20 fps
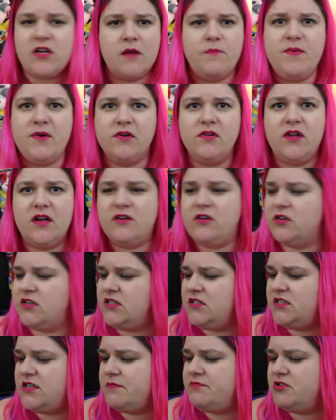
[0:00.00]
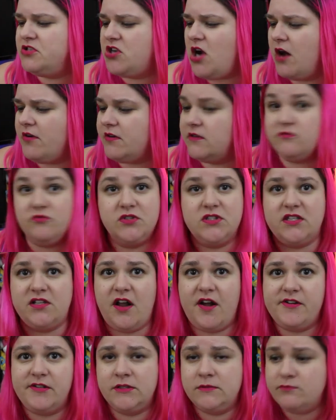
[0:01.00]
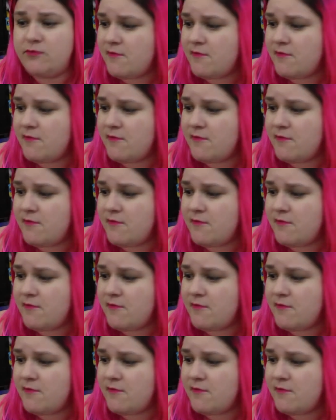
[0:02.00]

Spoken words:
It's like a Pirulon cookie dipped in chocolate. Really nice.